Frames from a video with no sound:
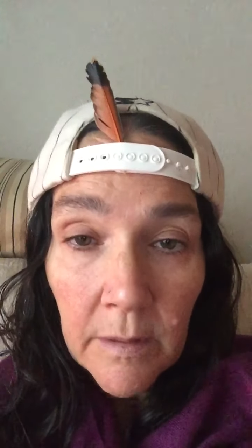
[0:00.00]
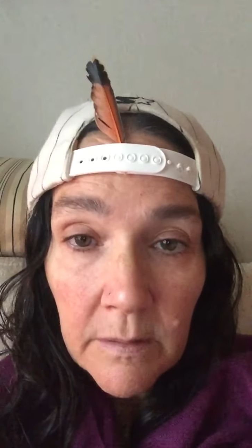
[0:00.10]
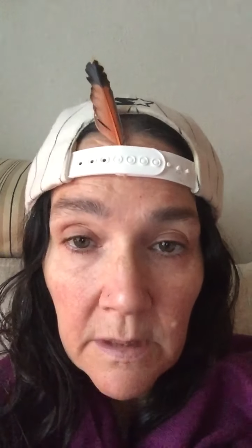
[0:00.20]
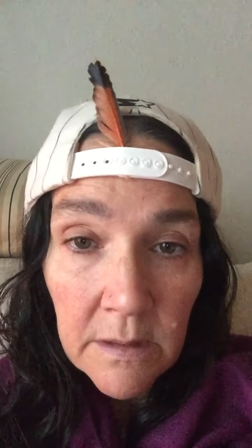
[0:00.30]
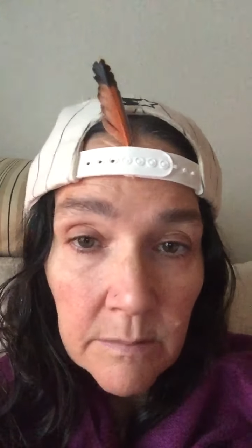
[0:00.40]

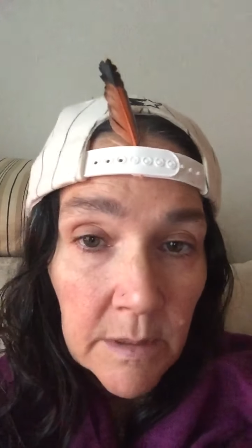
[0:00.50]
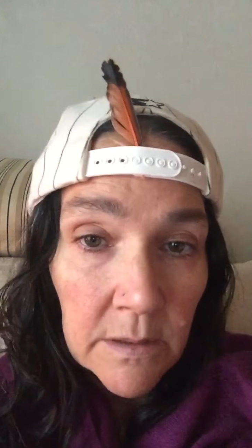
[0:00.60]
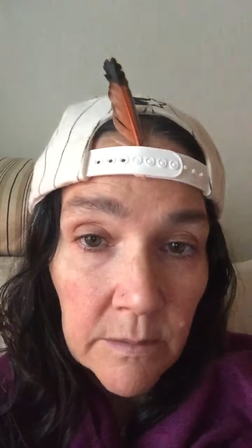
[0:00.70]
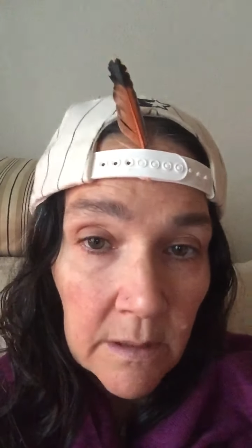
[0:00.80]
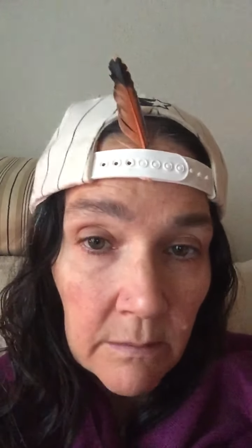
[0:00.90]
Six
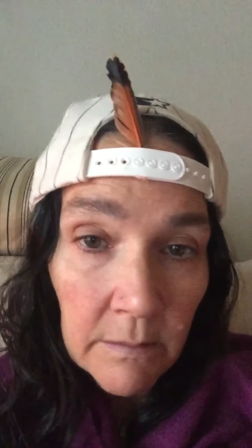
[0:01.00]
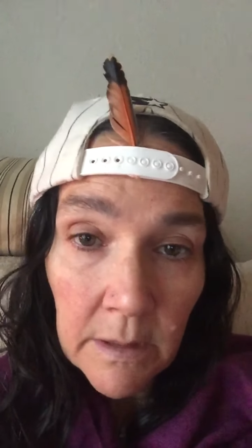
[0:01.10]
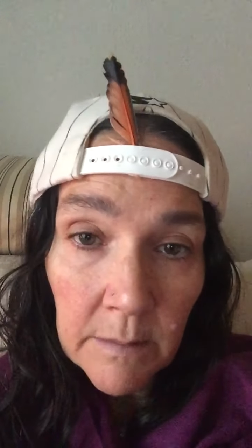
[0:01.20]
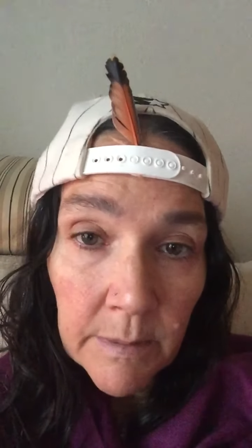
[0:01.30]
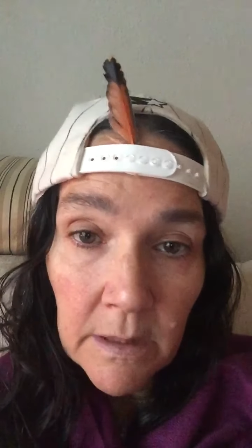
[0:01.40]
months, we'd
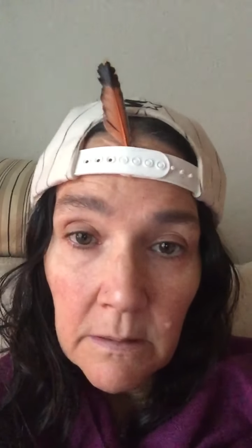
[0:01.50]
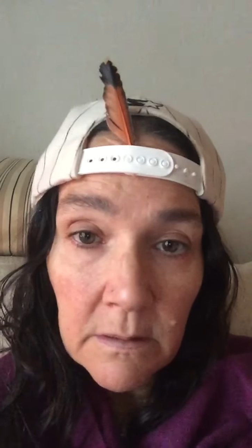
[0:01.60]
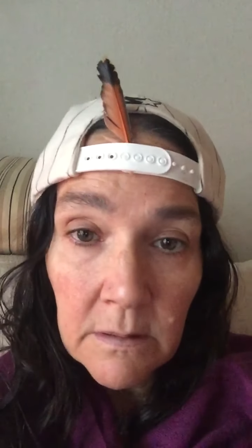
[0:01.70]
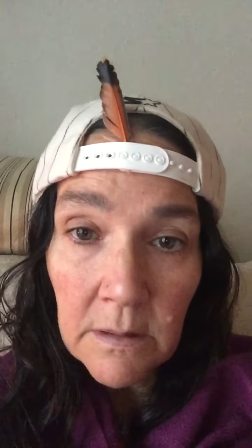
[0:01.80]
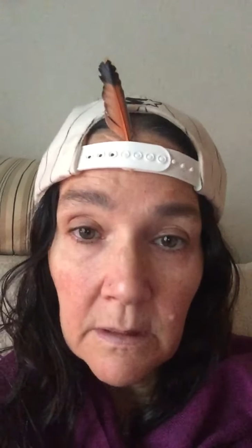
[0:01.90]
already be
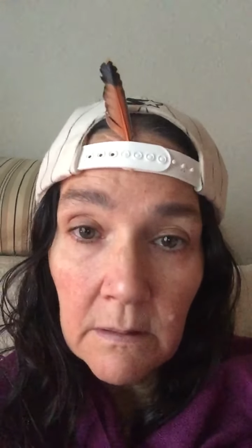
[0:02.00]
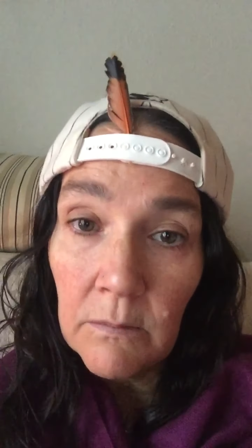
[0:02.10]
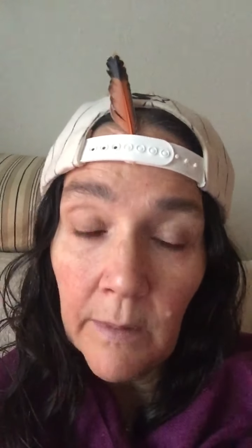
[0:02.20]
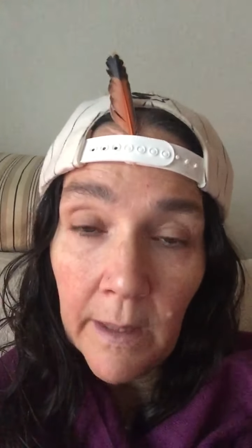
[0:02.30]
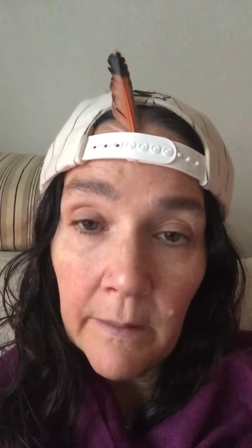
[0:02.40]
just like,
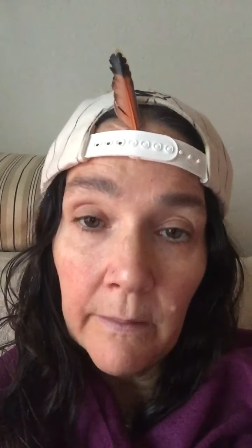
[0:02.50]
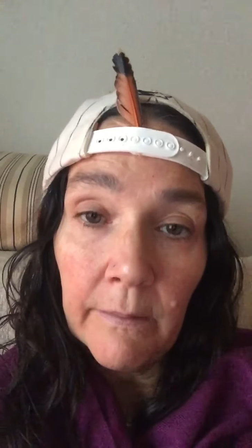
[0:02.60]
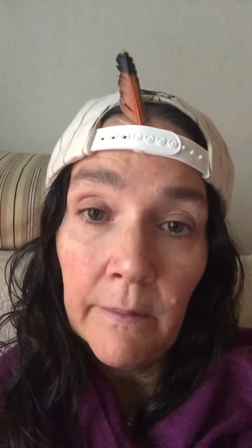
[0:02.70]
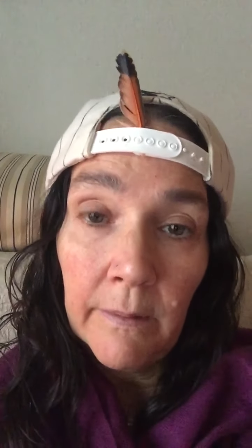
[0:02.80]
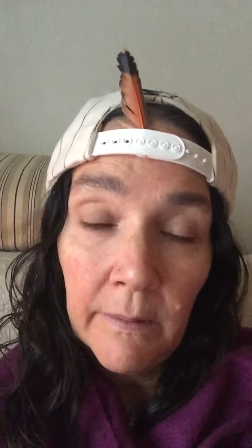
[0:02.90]
wow,
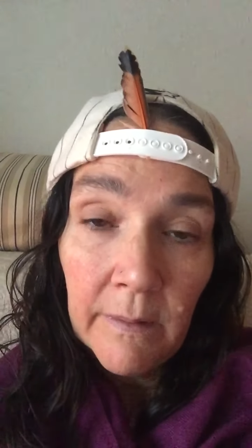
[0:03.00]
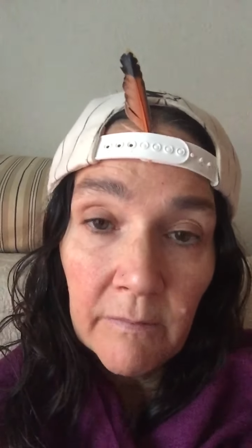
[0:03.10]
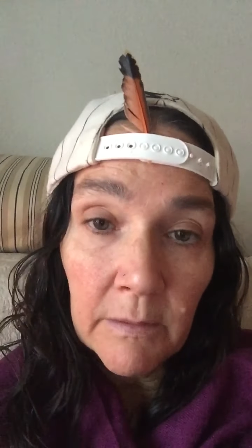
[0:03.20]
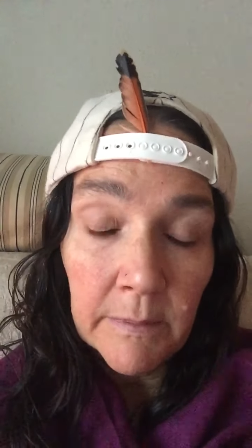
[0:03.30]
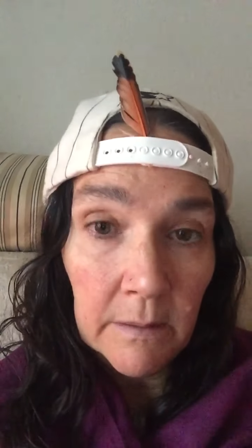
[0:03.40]

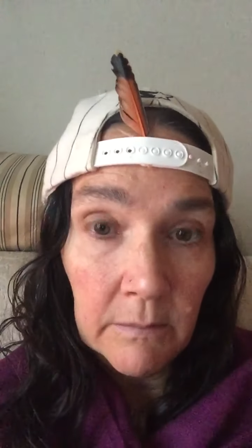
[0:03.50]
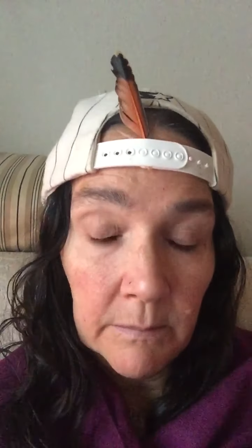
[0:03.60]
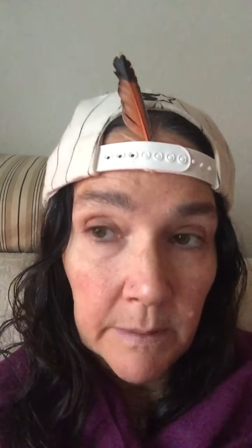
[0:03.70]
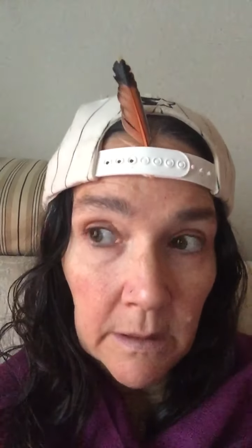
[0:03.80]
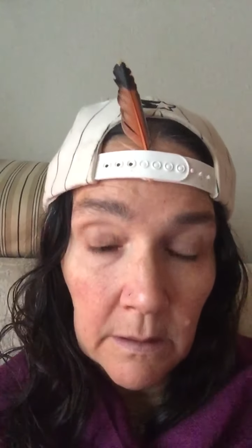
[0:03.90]
everybody would
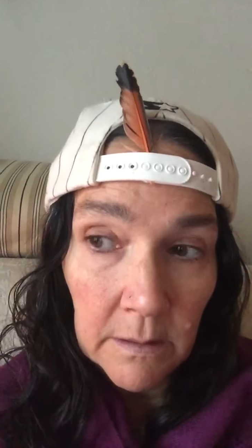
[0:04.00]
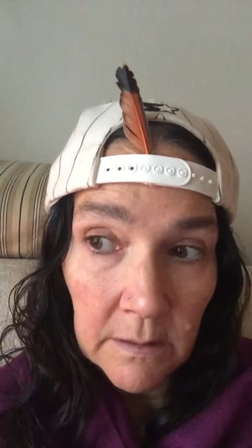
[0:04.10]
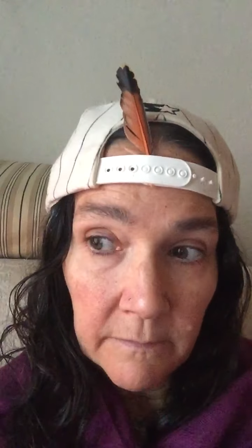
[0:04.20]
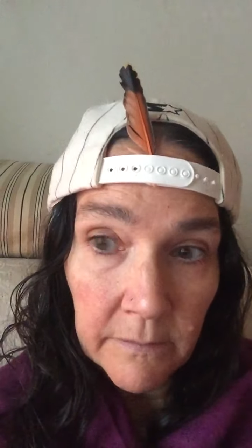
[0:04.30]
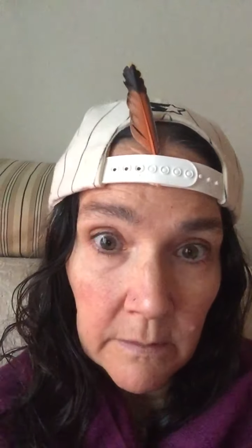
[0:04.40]
be in a
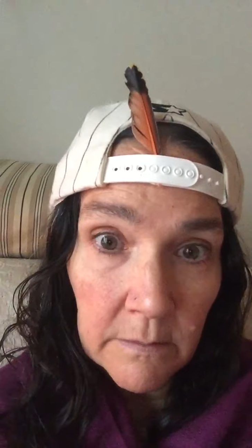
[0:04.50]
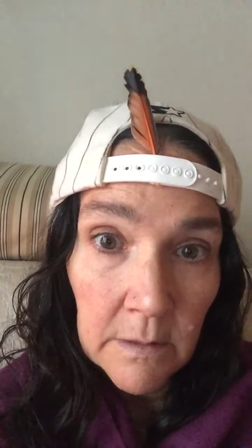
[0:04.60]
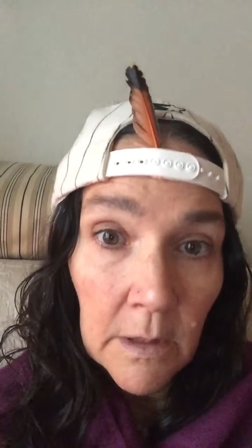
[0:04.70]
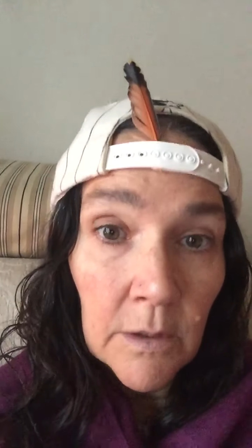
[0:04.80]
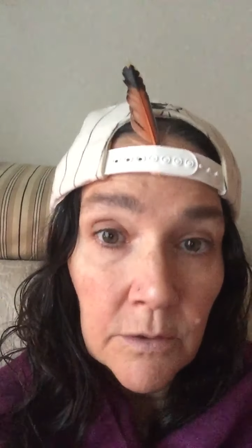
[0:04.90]
different,
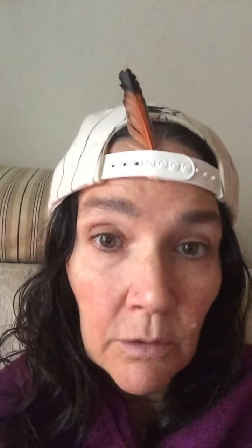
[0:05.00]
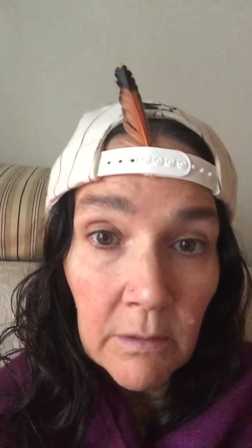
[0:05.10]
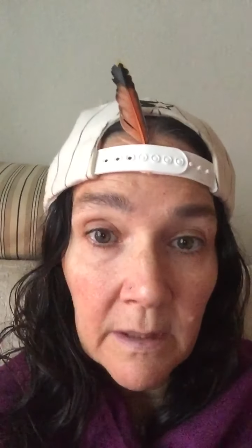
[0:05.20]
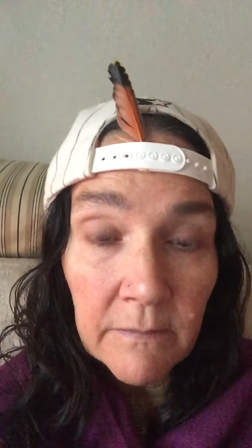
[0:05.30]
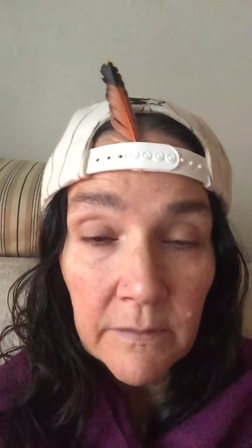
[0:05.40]

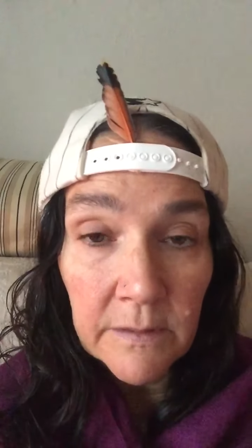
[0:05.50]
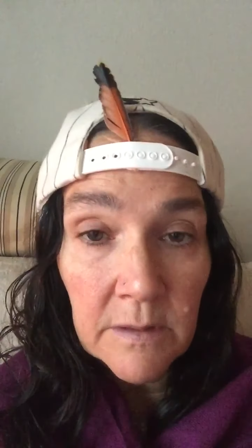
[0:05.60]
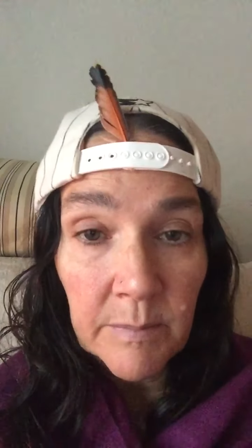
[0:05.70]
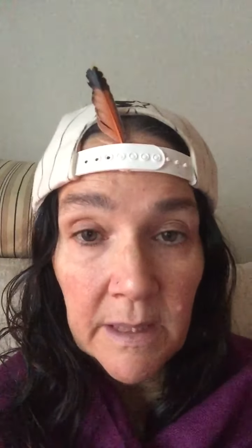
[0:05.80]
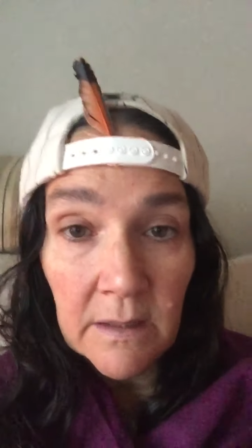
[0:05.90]
totally different
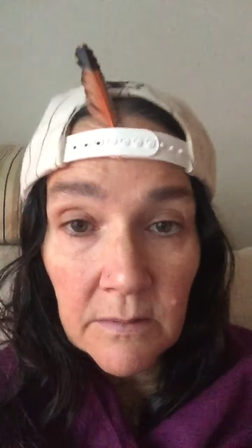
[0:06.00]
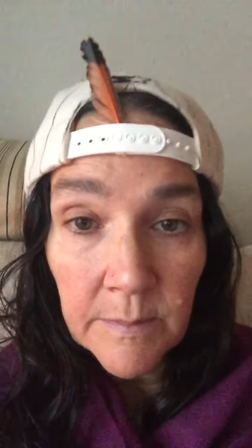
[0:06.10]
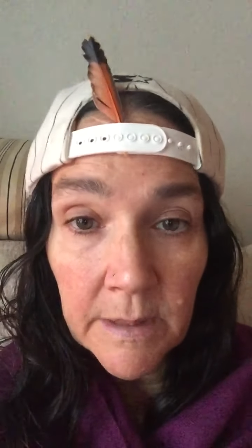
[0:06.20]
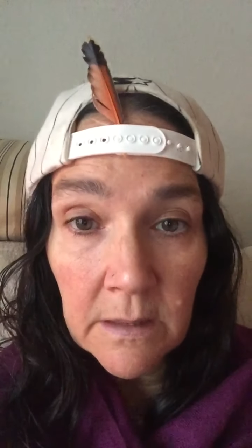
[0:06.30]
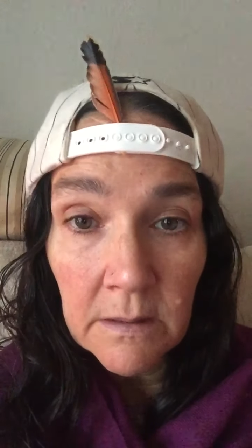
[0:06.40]
space
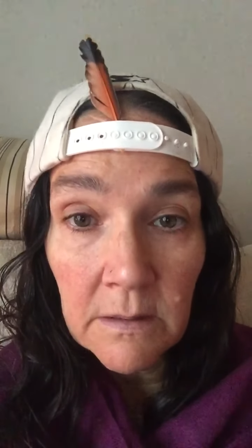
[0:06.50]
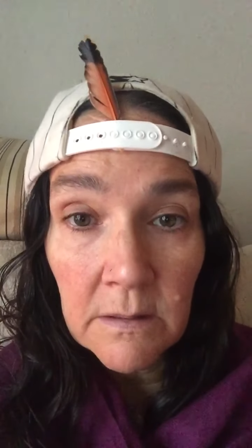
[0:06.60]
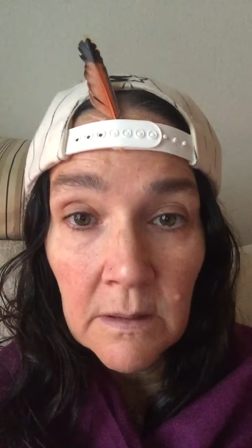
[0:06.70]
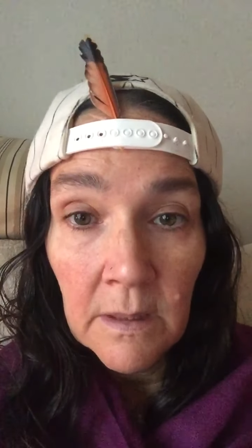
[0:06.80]
because